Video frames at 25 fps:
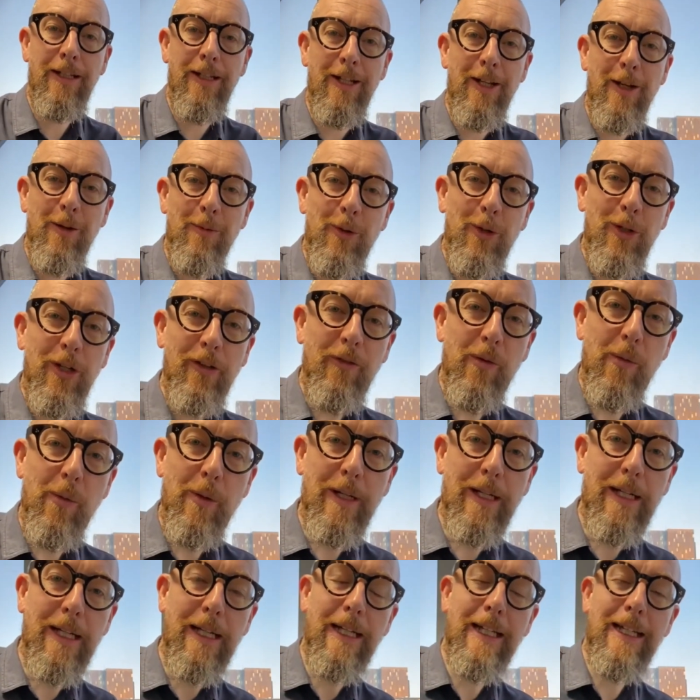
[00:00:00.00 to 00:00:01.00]
Morning
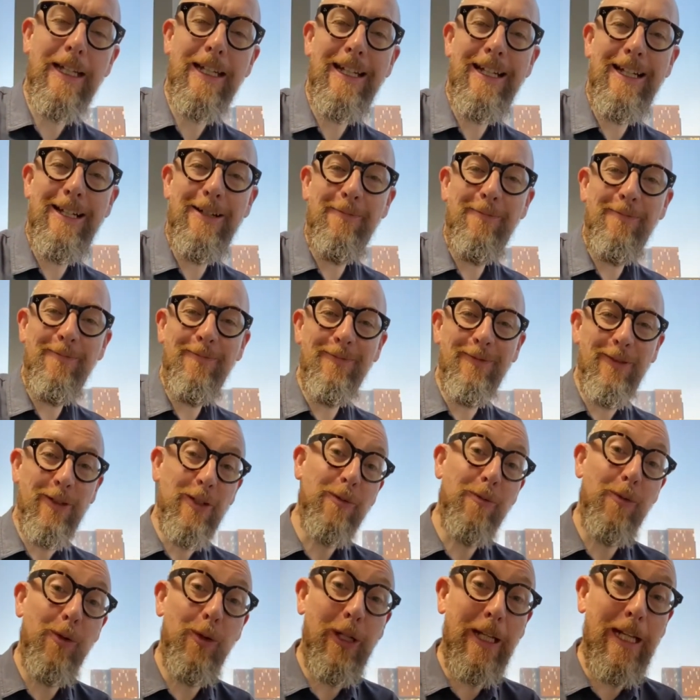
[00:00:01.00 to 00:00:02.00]
everybody.
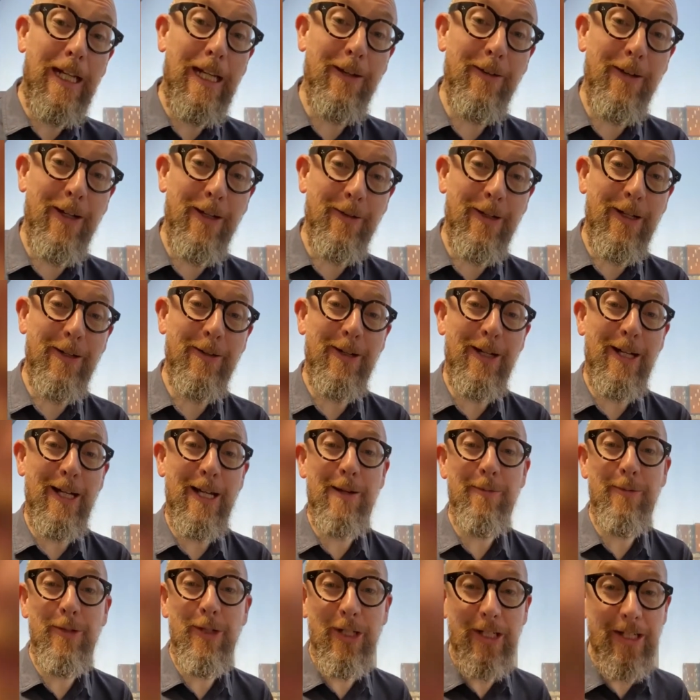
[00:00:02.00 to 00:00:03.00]
It's morning here anyway where I
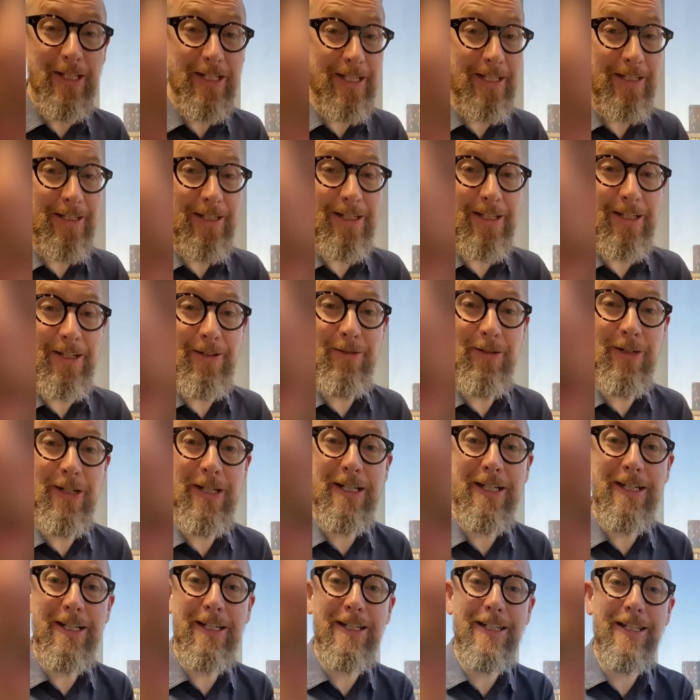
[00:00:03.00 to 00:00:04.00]
am, and you can see the
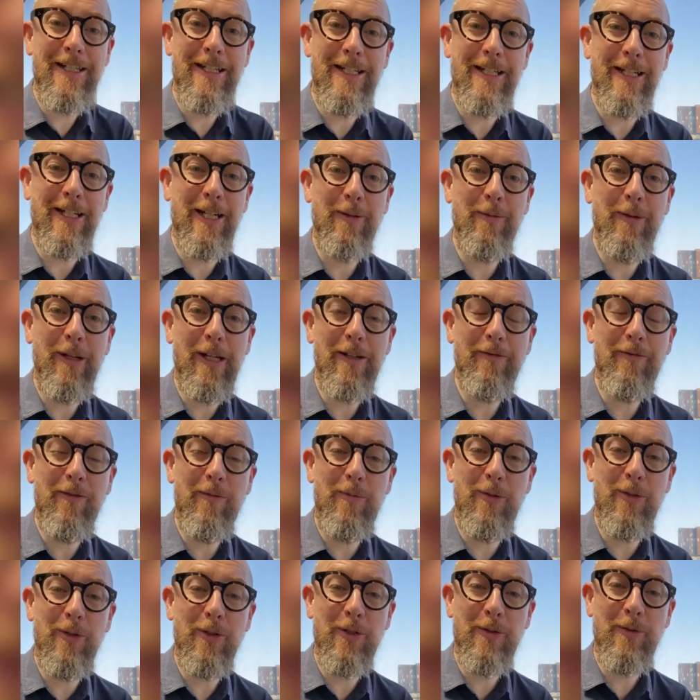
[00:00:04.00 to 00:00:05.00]
sunrise coming over
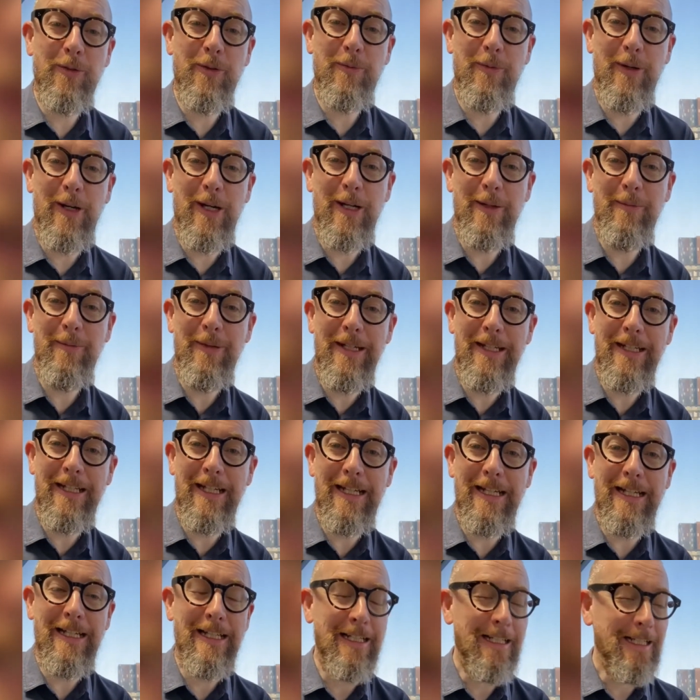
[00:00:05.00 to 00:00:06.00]
Portsmouth behind me
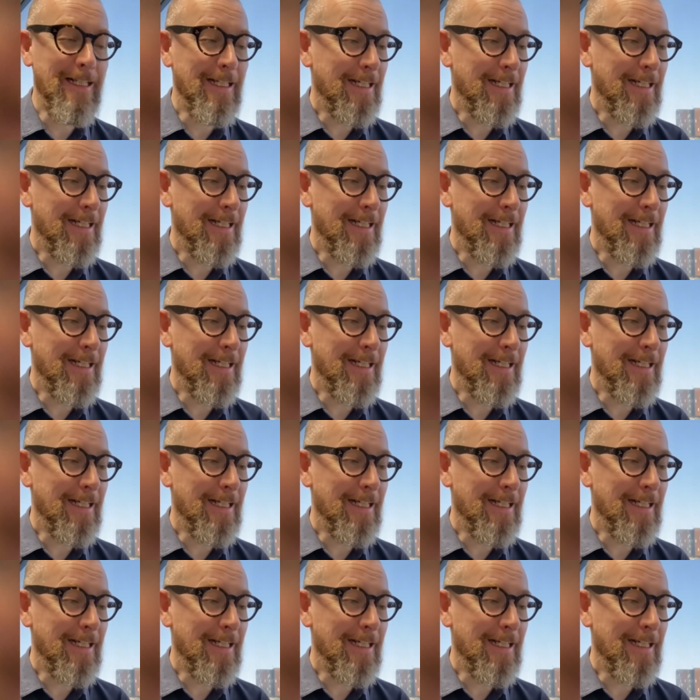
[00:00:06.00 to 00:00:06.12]
there.